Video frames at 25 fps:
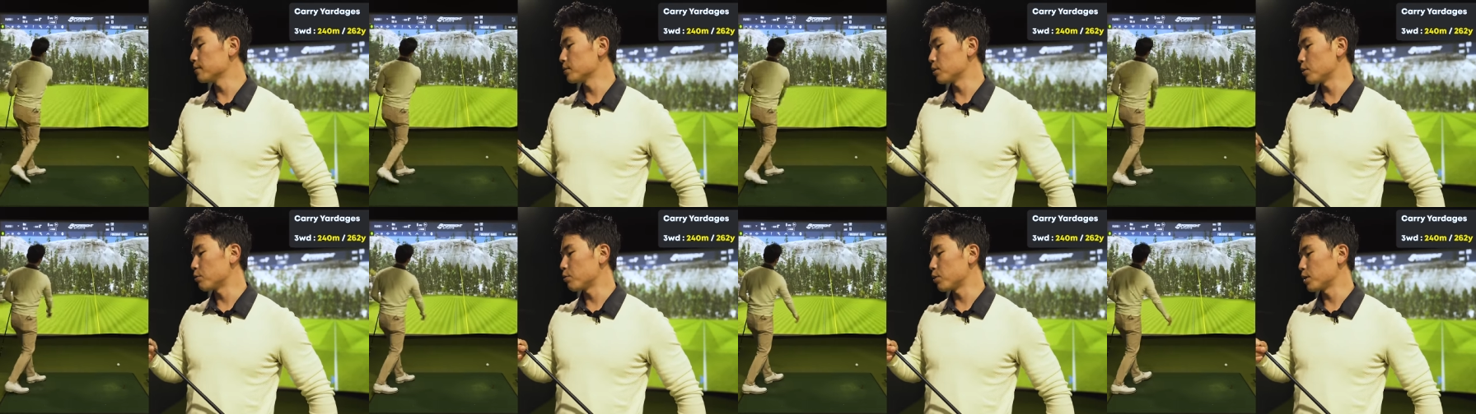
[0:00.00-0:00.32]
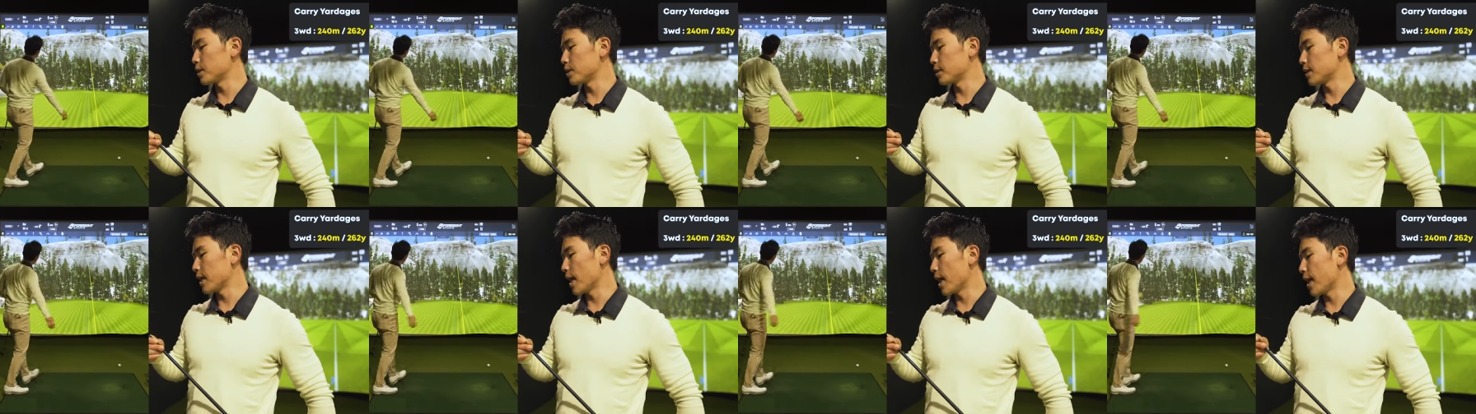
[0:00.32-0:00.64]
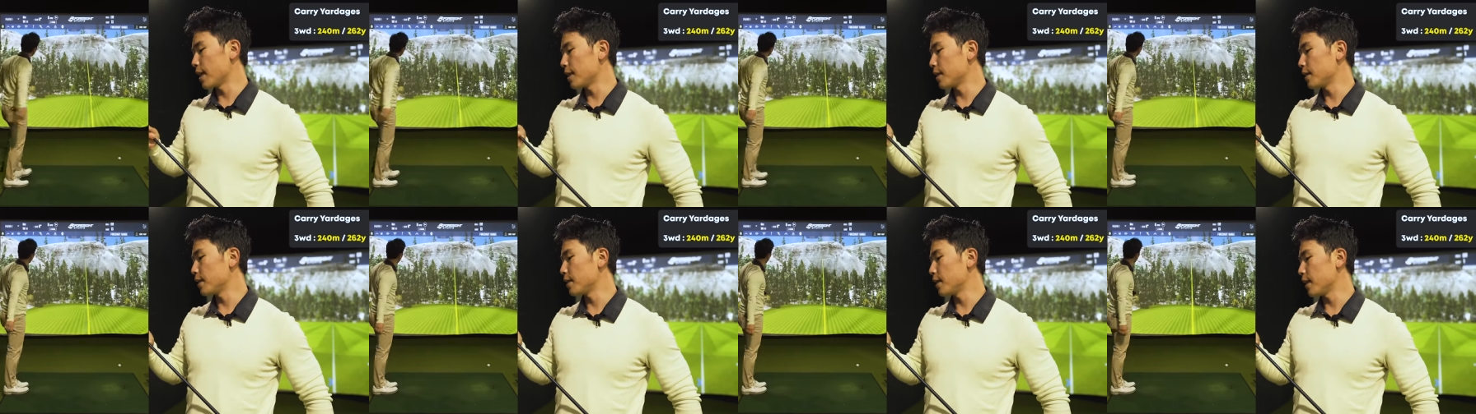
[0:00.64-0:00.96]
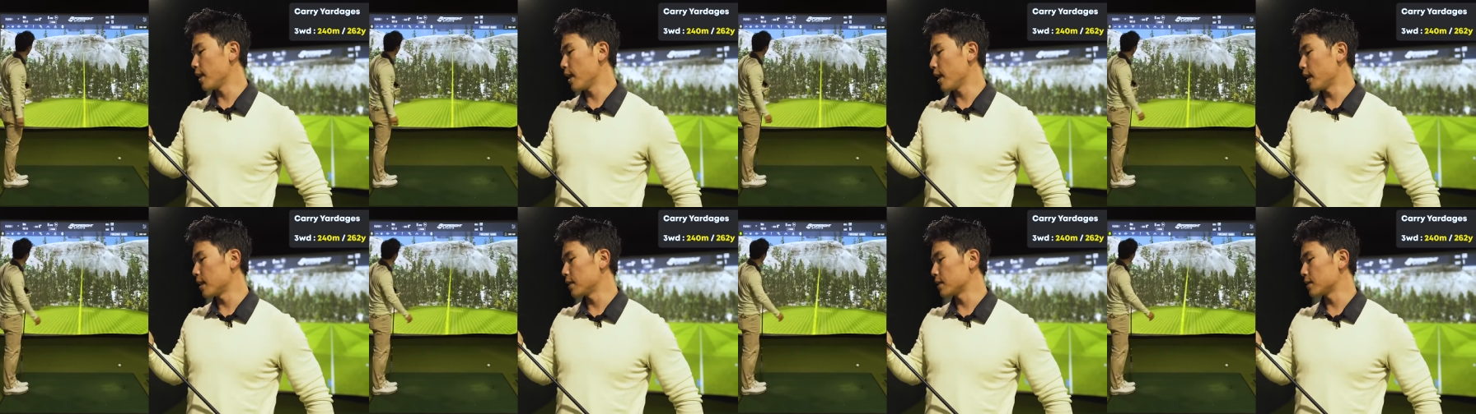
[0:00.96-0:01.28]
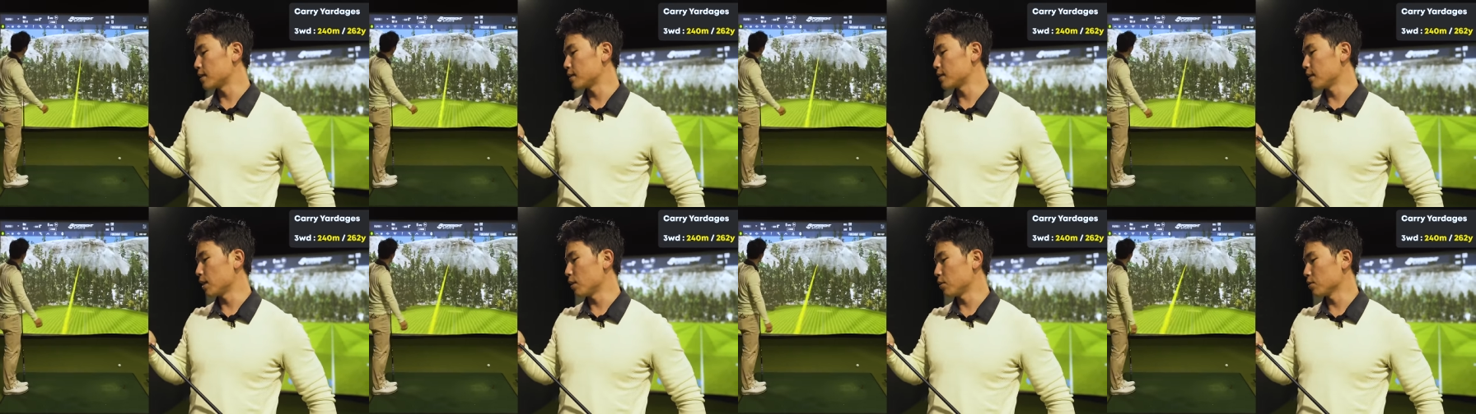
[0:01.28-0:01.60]
so pretty standard, and
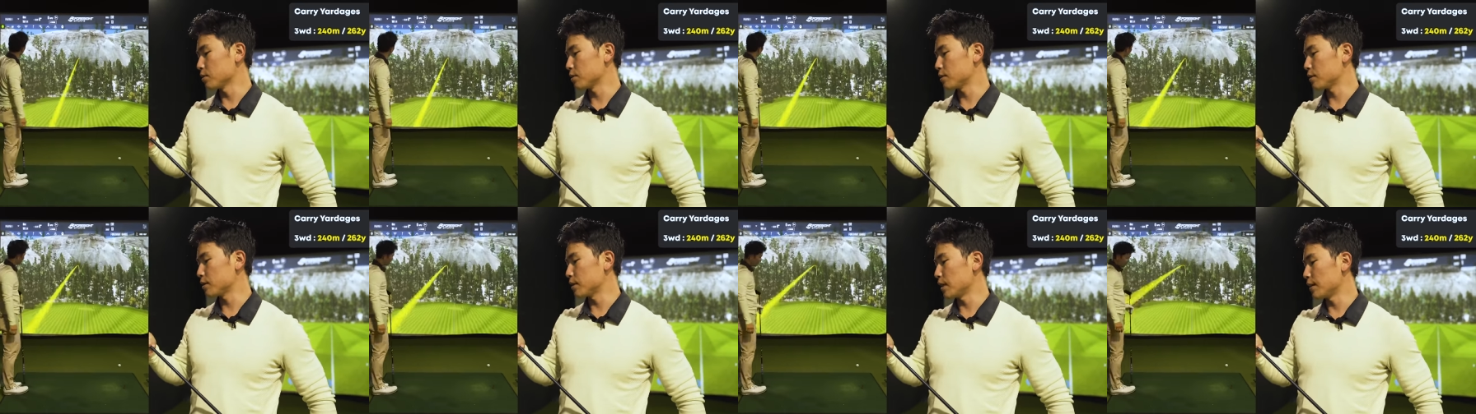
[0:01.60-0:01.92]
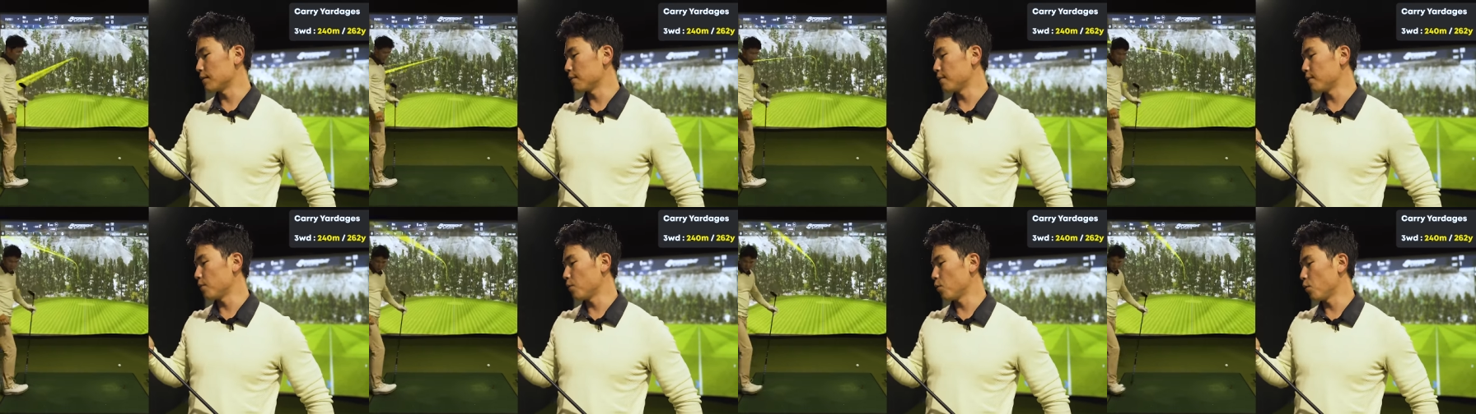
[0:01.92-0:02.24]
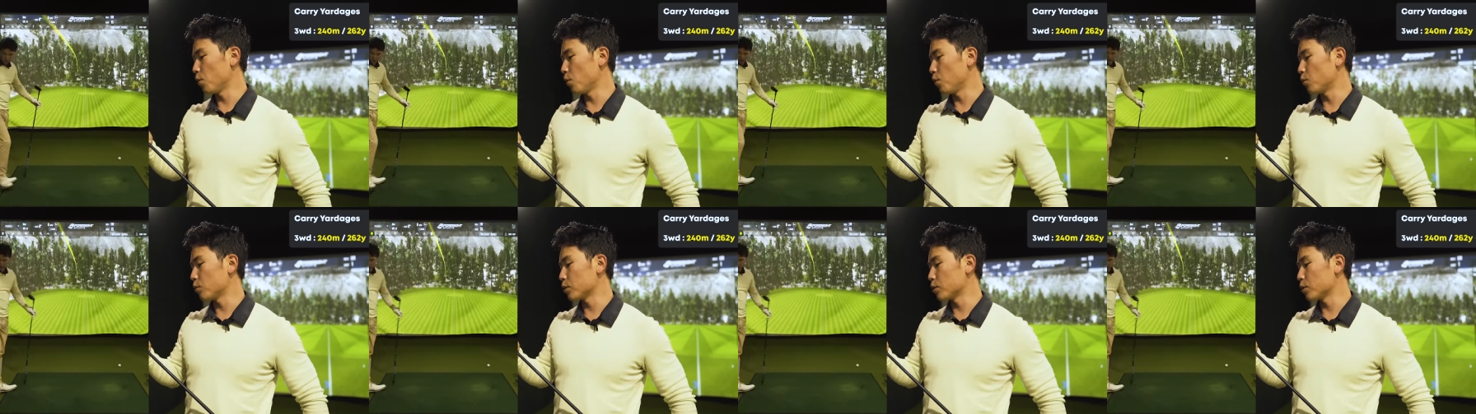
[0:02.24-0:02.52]
it's set on C4,